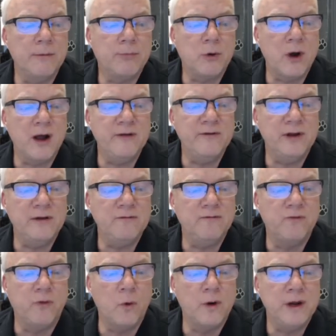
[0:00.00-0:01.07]
private
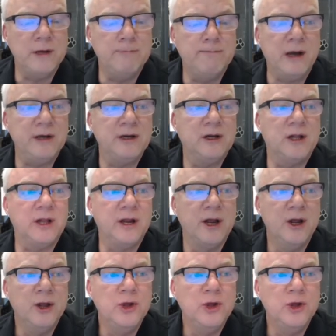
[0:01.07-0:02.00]
void button click.